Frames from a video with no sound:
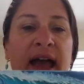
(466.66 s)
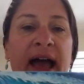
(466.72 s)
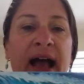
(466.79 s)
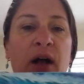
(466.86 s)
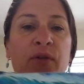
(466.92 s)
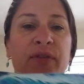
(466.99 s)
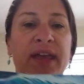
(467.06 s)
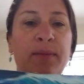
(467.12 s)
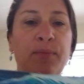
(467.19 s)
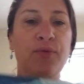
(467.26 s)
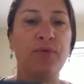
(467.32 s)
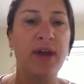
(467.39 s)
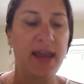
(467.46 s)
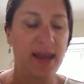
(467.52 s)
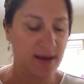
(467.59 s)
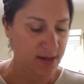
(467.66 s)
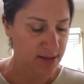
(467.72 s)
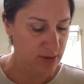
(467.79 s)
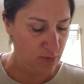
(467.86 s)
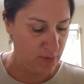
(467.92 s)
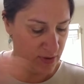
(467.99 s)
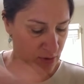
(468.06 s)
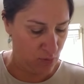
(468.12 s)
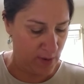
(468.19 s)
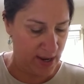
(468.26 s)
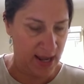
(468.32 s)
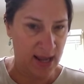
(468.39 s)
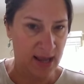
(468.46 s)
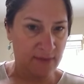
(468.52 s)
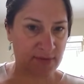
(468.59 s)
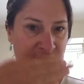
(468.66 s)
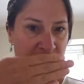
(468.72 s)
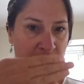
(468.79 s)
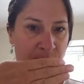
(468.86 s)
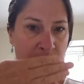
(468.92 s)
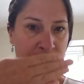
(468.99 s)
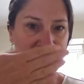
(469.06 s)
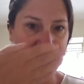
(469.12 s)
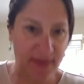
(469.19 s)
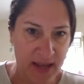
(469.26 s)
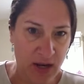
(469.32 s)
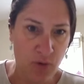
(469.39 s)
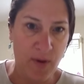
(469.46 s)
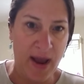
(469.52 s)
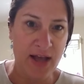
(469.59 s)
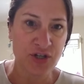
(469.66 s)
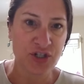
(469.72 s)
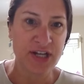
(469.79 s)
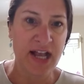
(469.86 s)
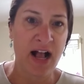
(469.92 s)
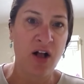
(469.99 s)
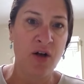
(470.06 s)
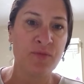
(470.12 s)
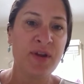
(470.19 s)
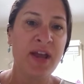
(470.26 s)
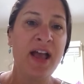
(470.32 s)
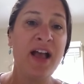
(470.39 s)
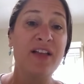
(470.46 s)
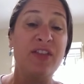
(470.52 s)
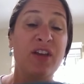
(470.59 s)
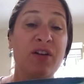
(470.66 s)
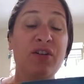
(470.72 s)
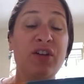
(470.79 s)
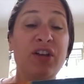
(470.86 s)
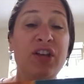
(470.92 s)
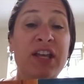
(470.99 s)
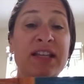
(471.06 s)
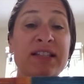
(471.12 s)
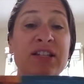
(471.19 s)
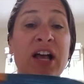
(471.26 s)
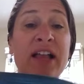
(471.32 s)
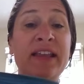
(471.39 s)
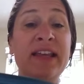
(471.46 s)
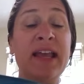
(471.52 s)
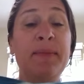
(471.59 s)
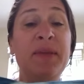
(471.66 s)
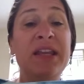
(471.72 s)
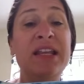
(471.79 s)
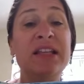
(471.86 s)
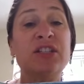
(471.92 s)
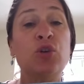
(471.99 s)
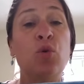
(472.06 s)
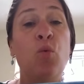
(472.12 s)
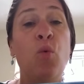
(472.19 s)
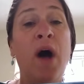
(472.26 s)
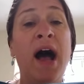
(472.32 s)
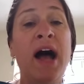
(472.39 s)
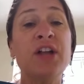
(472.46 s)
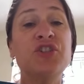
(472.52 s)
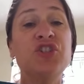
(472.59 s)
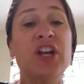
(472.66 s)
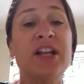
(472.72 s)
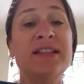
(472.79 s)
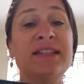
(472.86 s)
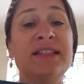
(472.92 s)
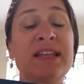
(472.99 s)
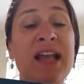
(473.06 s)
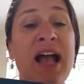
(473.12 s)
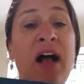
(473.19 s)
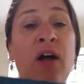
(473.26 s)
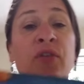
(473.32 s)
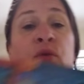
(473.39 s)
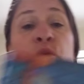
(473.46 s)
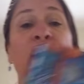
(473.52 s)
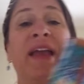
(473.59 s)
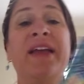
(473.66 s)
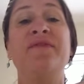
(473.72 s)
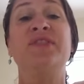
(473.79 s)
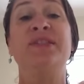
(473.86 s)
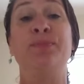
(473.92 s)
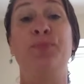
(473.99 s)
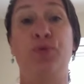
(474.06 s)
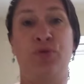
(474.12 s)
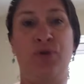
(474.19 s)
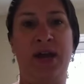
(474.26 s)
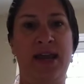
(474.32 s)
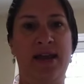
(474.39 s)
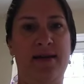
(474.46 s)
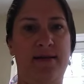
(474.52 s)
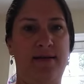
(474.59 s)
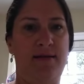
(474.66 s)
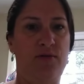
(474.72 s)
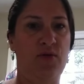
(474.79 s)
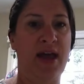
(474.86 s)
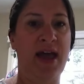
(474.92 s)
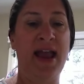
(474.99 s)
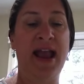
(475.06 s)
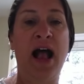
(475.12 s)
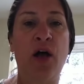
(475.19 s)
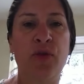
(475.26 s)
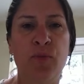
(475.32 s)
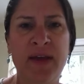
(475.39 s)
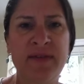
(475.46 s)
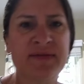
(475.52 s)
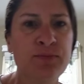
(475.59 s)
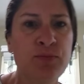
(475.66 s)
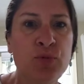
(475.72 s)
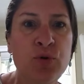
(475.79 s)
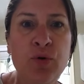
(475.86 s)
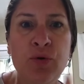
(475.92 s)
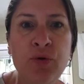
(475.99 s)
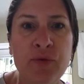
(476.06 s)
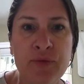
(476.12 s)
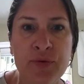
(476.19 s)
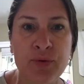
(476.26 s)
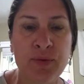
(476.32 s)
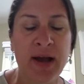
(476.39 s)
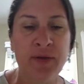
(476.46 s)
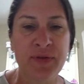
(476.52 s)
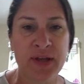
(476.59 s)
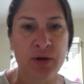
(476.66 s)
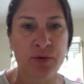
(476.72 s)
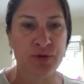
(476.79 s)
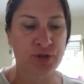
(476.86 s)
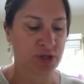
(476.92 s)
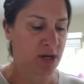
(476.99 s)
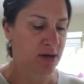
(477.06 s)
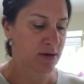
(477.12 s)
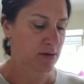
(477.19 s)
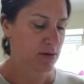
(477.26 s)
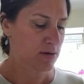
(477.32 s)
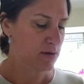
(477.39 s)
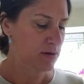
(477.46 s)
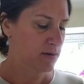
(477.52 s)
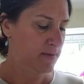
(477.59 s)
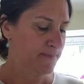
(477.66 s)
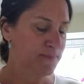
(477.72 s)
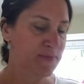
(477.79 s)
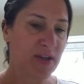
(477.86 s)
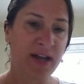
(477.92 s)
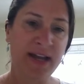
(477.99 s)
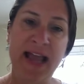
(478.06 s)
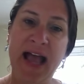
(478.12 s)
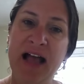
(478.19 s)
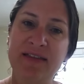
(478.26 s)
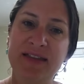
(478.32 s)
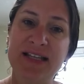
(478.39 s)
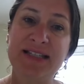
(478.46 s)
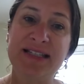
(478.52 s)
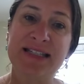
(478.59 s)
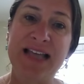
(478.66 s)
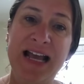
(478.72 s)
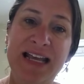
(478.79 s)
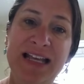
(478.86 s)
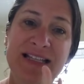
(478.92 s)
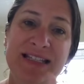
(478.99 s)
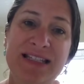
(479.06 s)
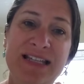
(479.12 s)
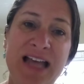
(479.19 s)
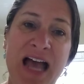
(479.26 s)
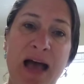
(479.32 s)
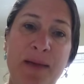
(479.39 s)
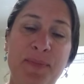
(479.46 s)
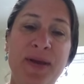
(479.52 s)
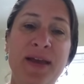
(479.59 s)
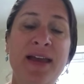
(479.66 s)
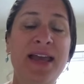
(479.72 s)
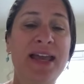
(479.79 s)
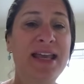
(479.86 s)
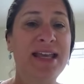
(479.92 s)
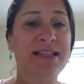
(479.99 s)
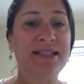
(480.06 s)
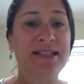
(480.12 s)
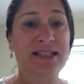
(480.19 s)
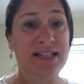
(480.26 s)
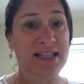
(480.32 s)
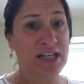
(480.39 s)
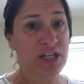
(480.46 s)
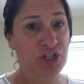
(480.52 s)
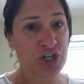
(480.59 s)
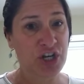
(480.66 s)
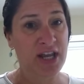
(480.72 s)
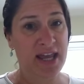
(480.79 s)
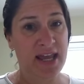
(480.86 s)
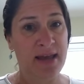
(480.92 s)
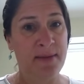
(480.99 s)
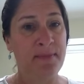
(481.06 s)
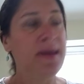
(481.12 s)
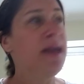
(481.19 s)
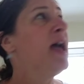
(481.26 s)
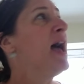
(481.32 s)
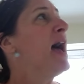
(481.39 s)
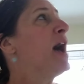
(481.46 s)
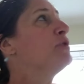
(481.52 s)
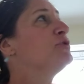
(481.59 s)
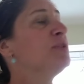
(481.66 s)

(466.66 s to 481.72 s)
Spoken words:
how they break. So when the waves come up and then they crash down, he's telling him he needs to watch and see how the waves break, okay? How the waves move throughout the ocean. Again, the second step, he's teaching him how